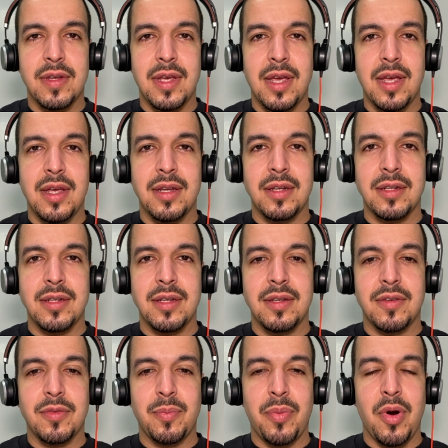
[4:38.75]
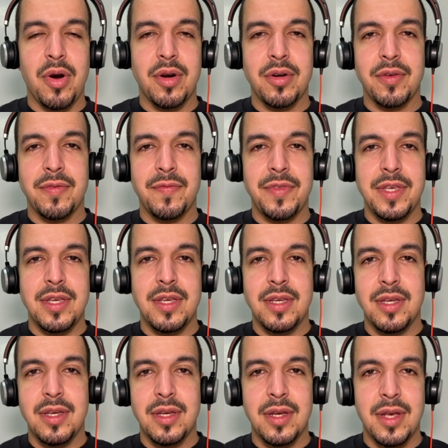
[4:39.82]
and it's part of
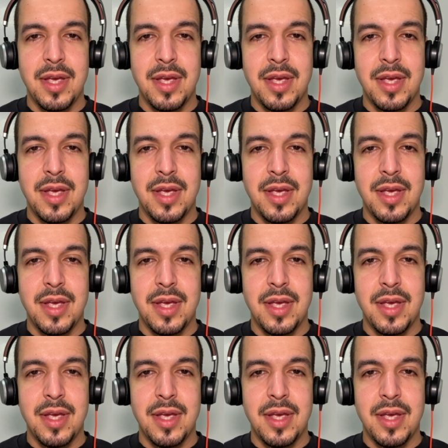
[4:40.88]
the